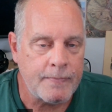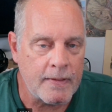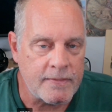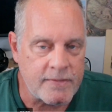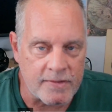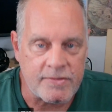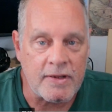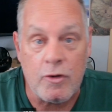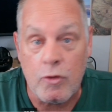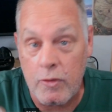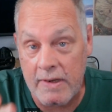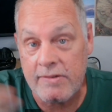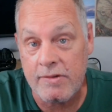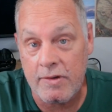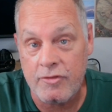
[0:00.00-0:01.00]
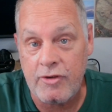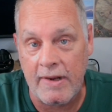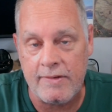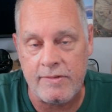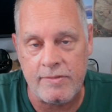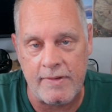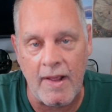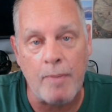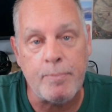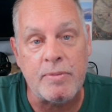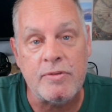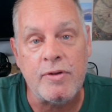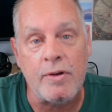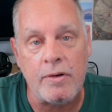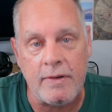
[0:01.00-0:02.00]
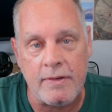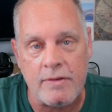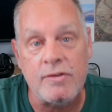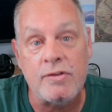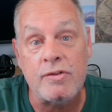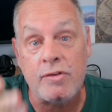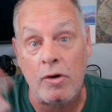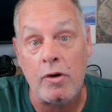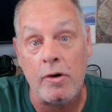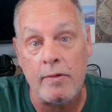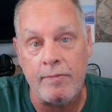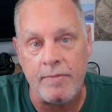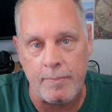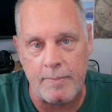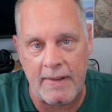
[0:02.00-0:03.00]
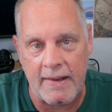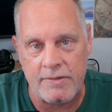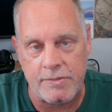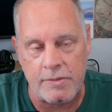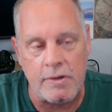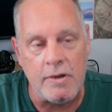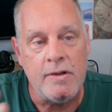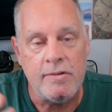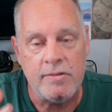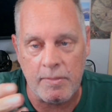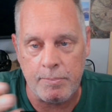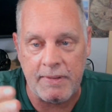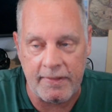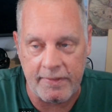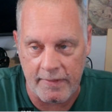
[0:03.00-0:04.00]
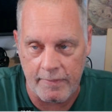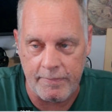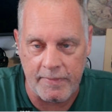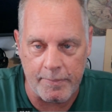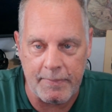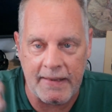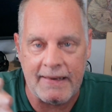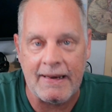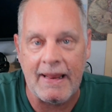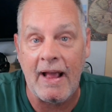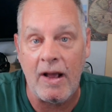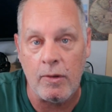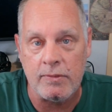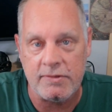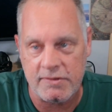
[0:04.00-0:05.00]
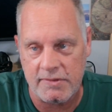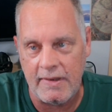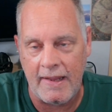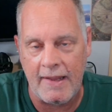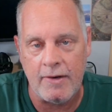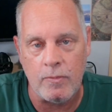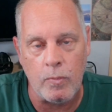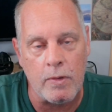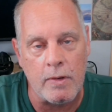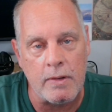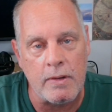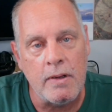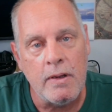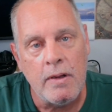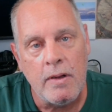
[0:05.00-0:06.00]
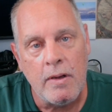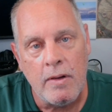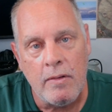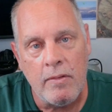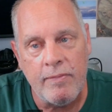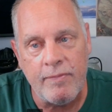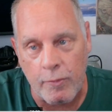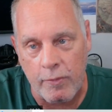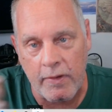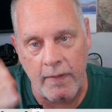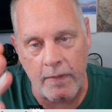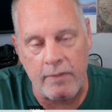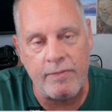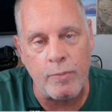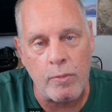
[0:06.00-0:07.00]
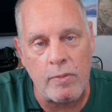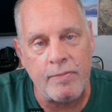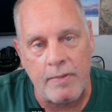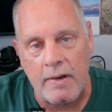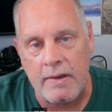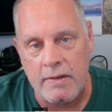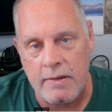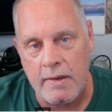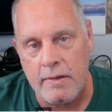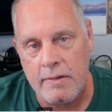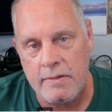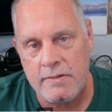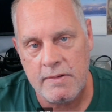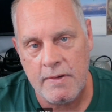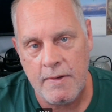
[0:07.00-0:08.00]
to see who gets the chance, the opportunity to serve the master, to be the main house N-word for another four fucking years.